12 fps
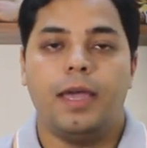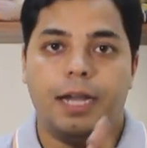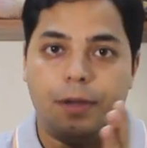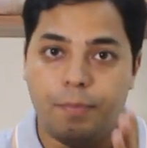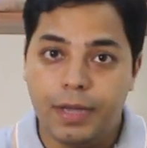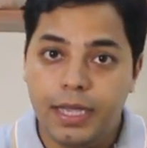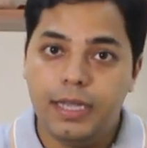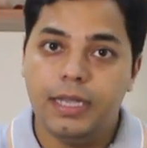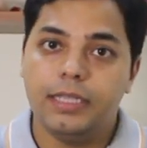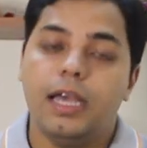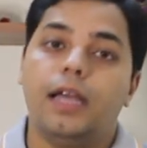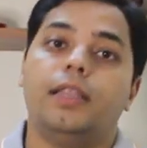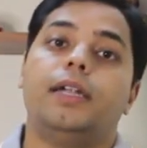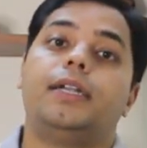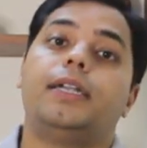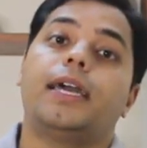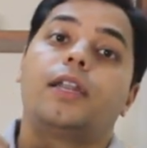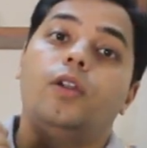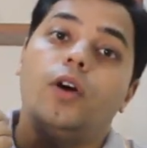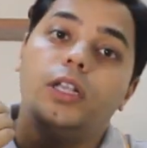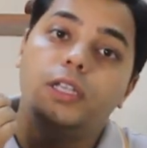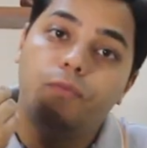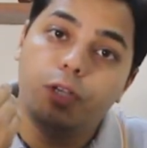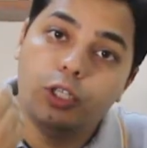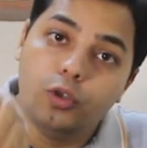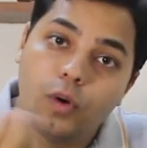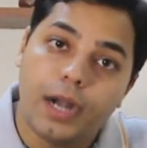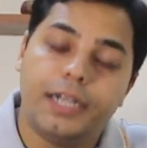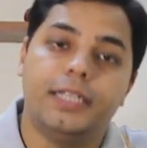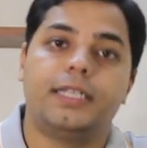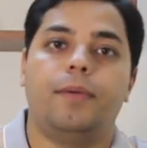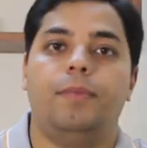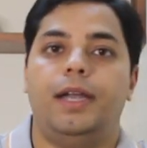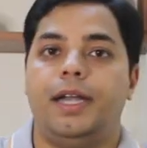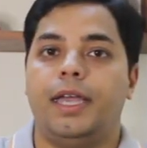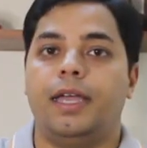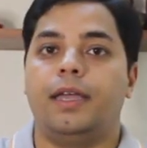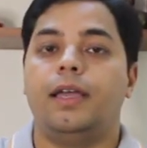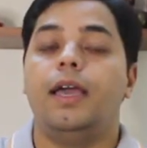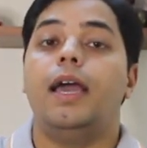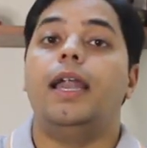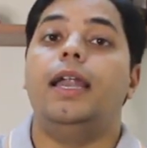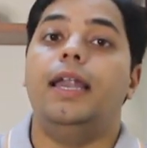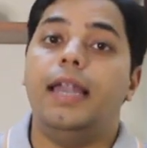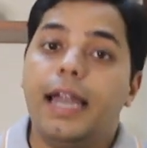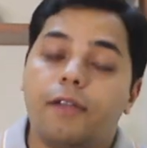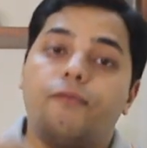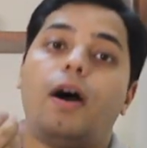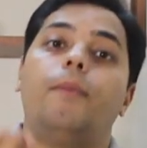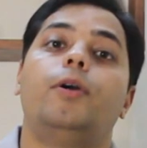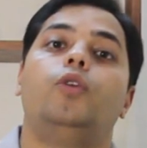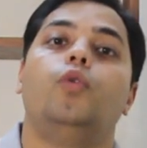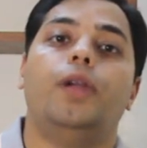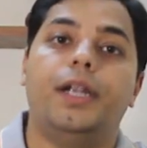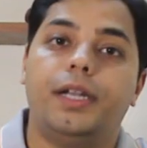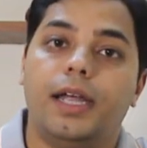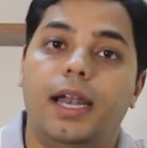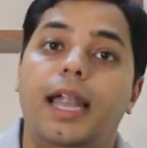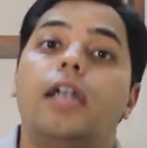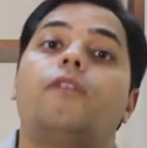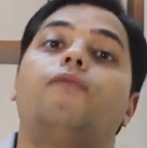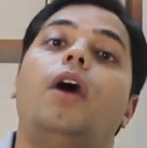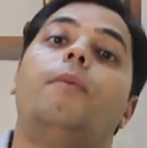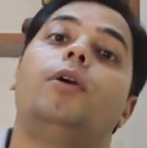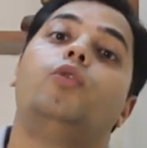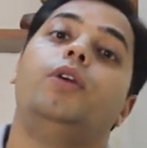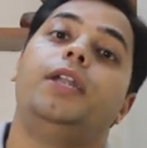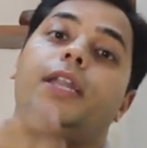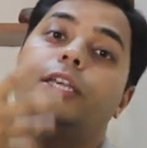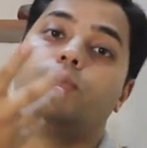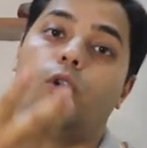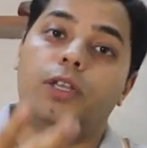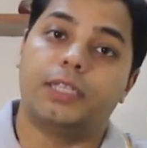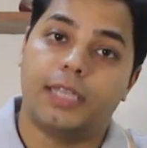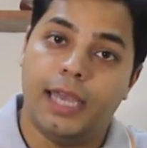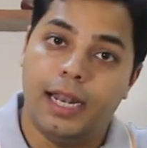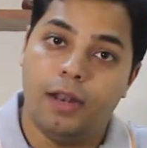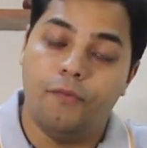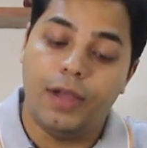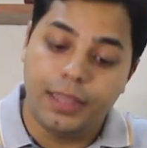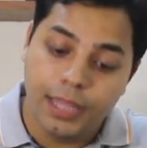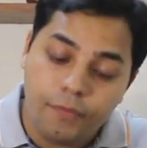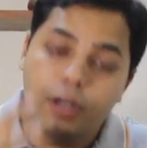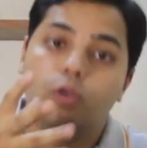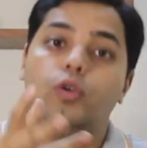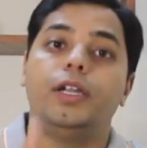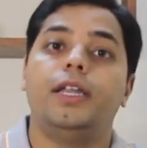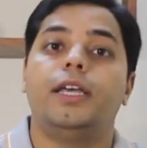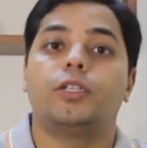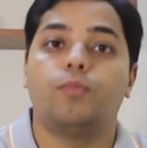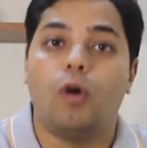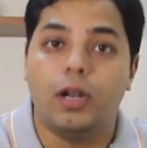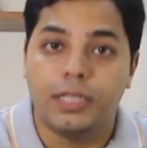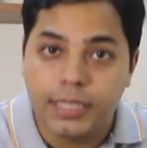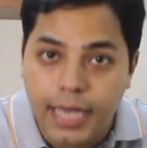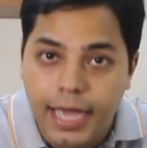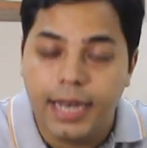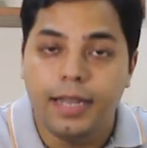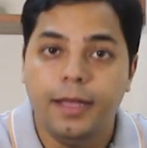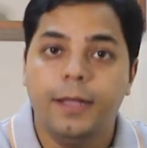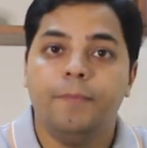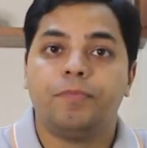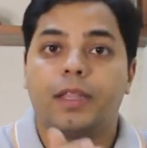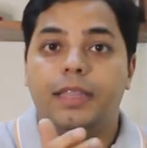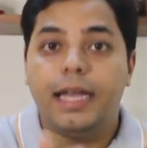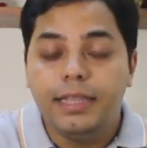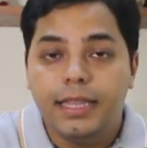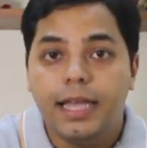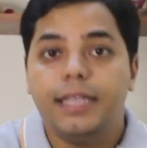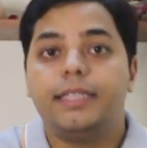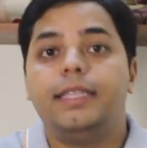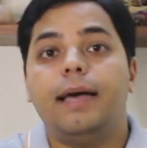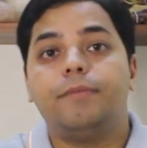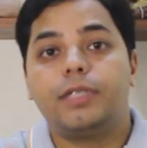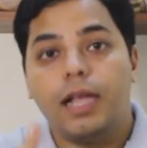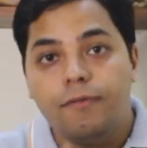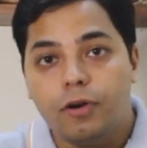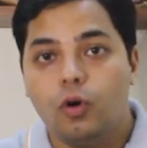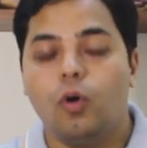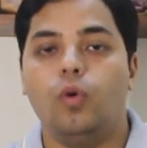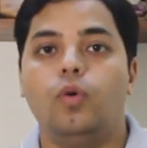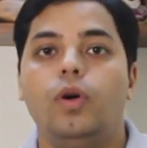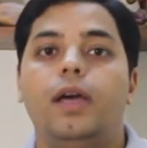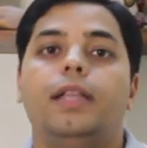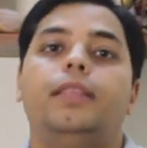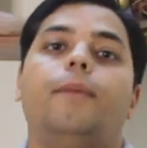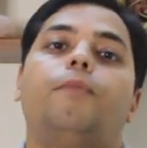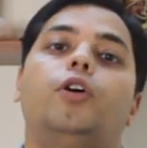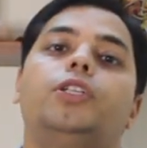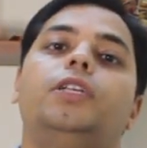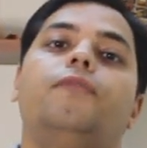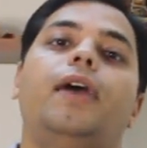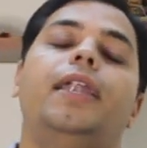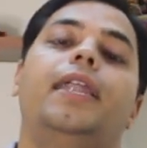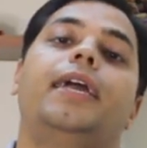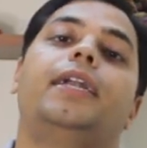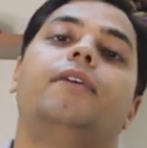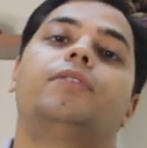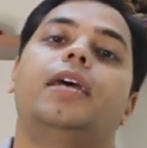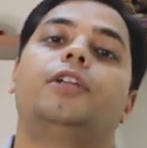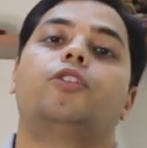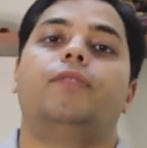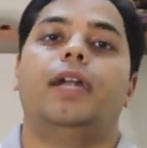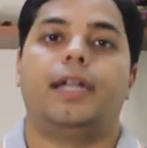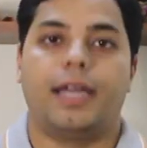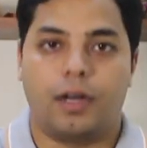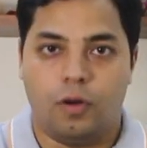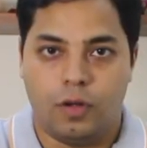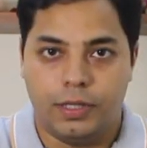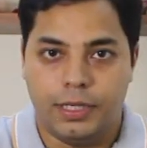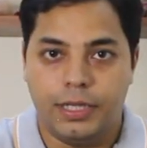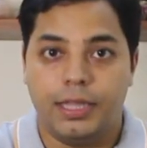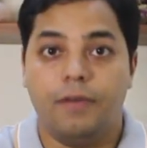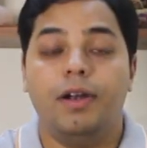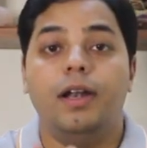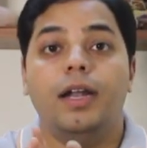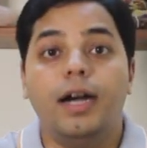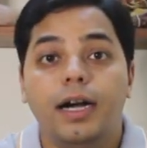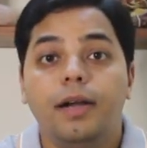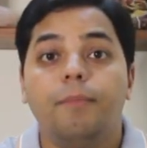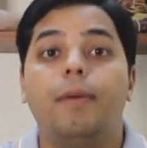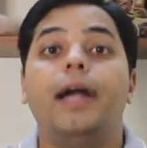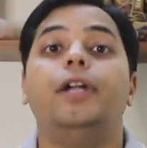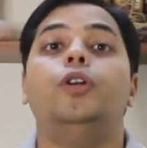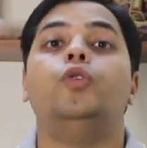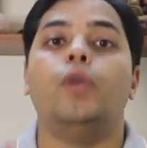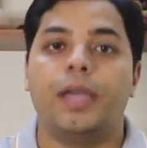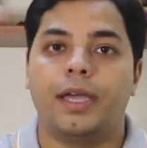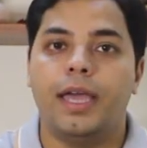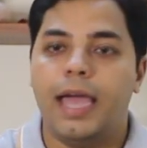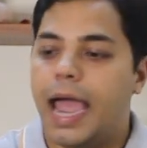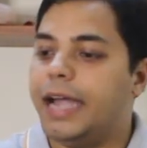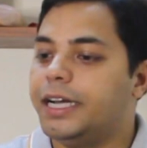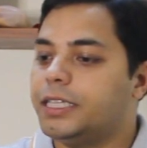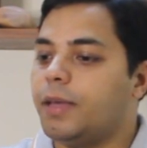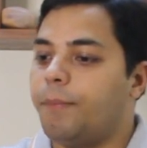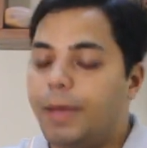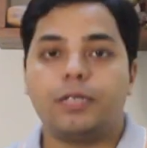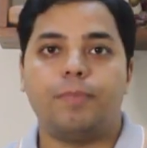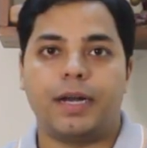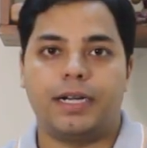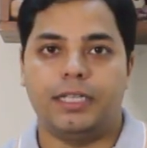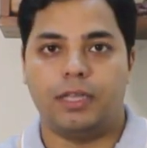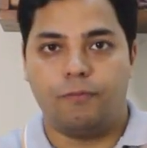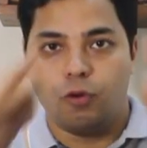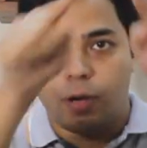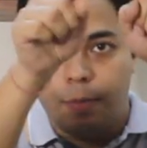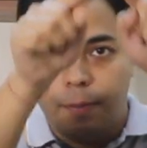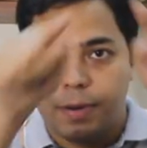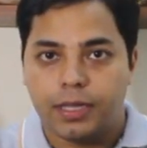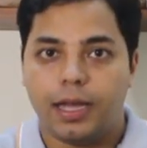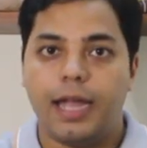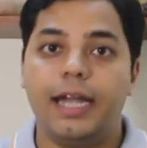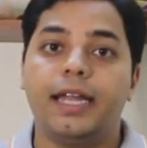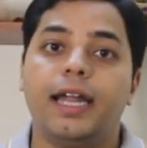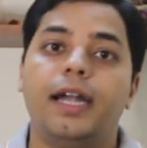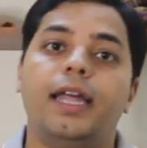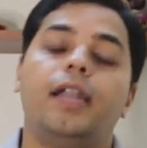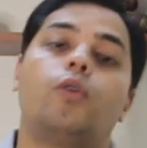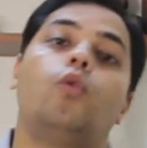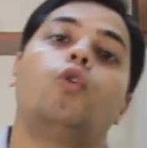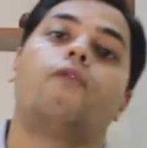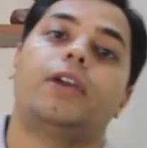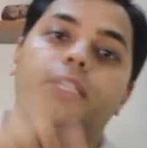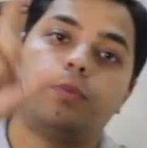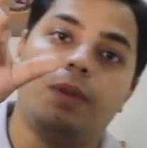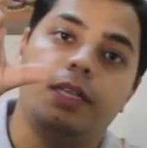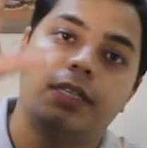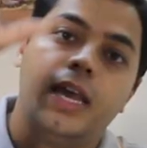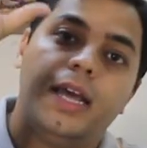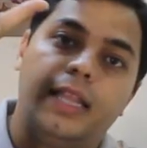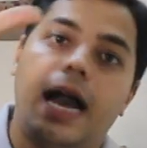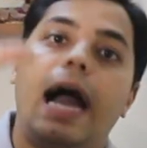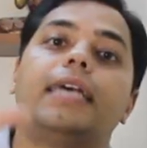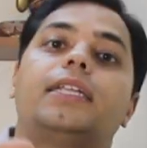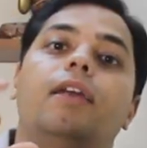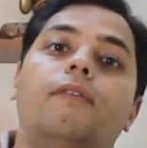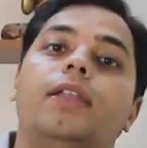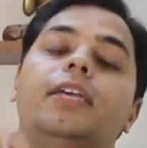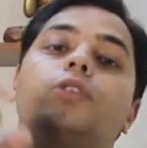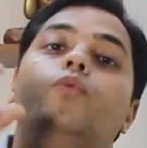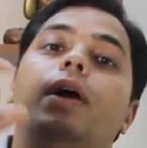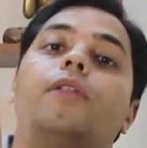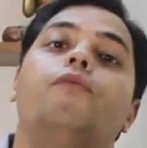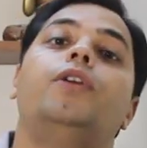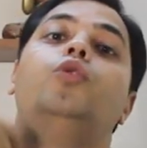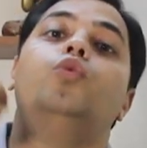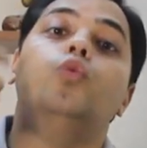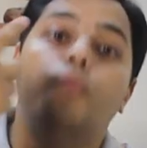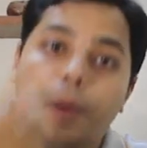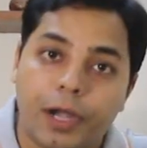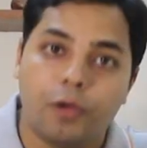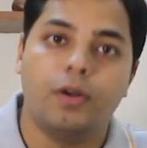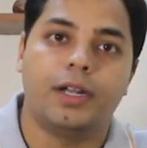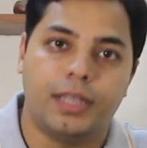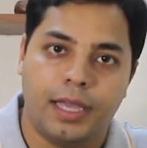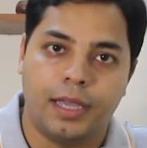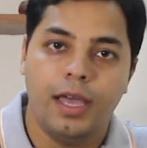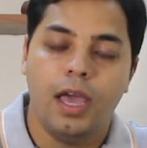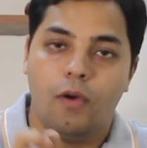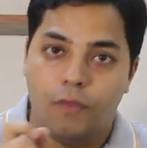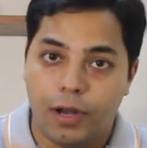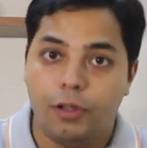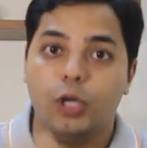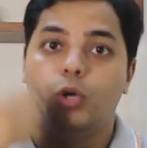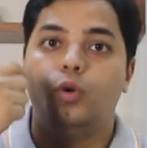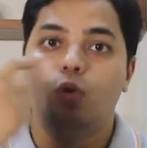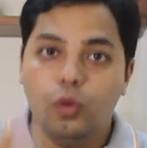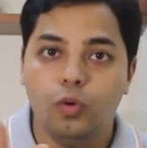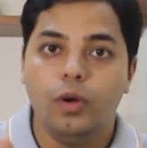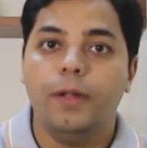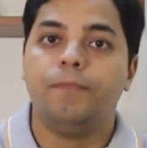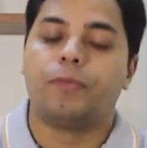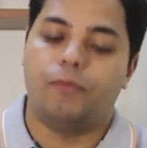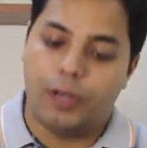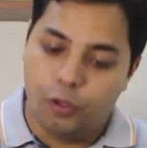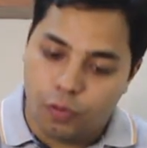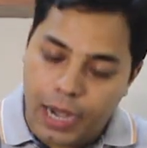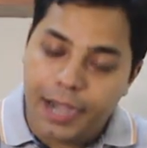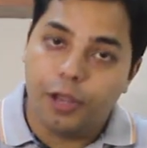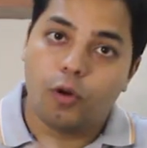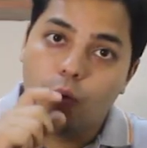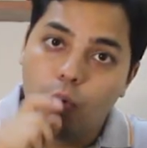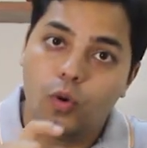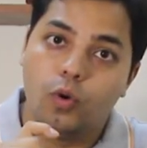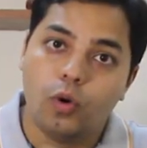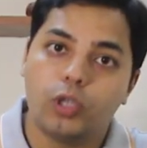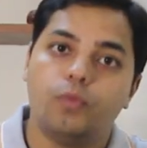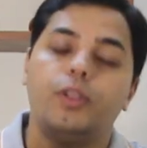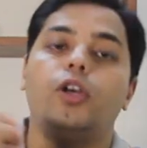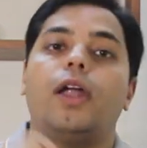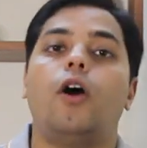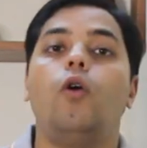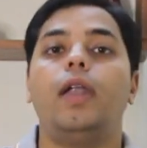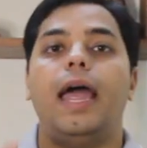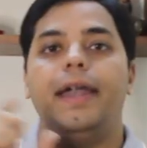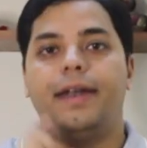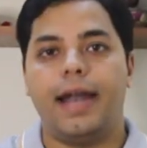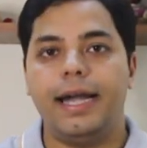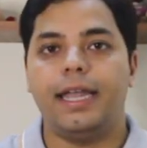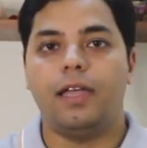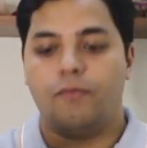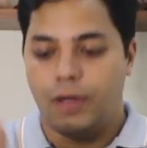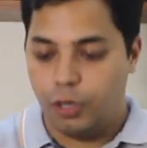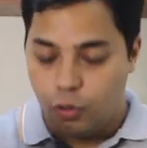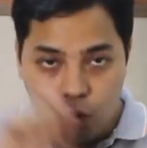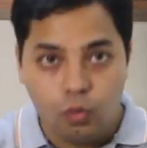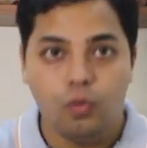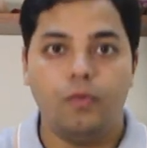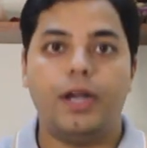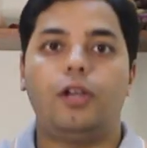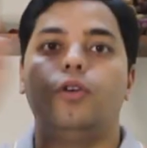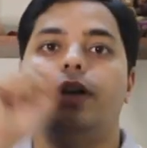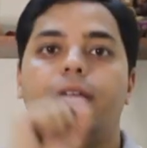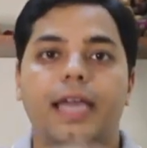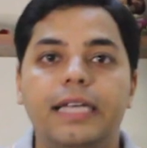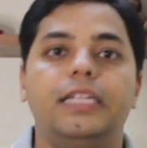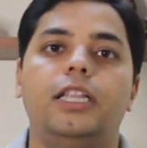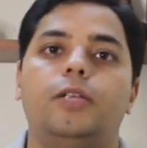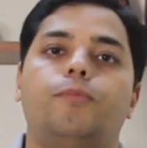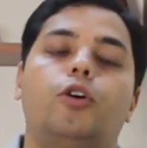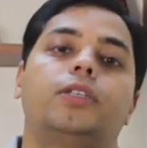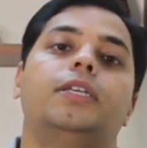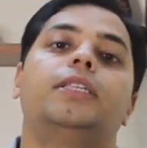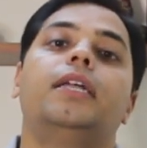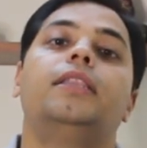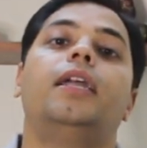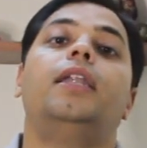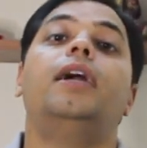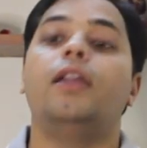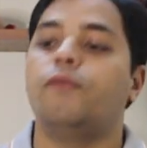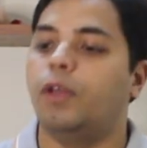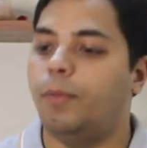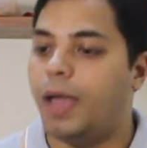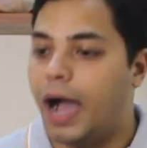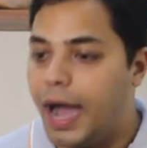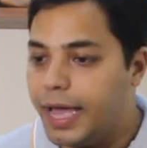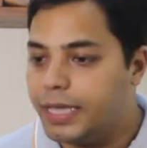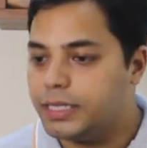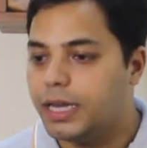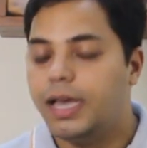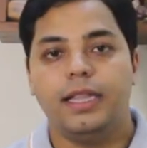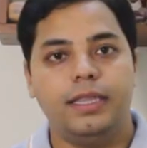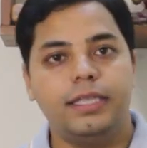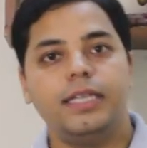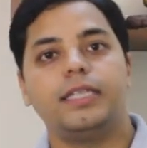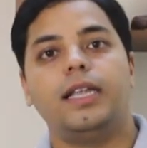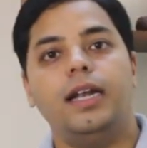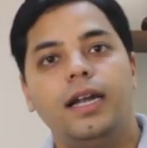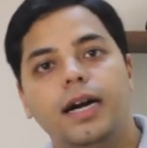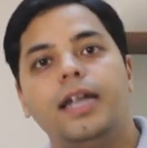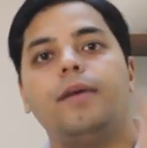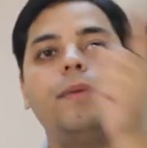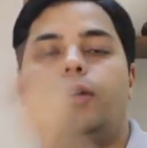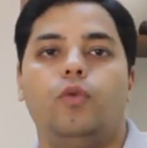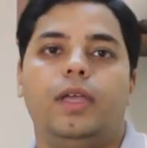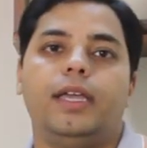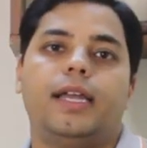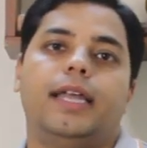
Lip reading: It means the technology which you are disseminating, let farmer do it. Let farmer do it in a small scale. When they will do it in a small scale, then they themselves know the positive and negative sides of that technology. They will learn by doing. And it's the best practice. If you remember the Edgar Dale cone of experience, the highest level is when we do particular thing. When you write your own notes with your own handwriting, when you engage in this process, then the learning will be highest. This is learning by doing.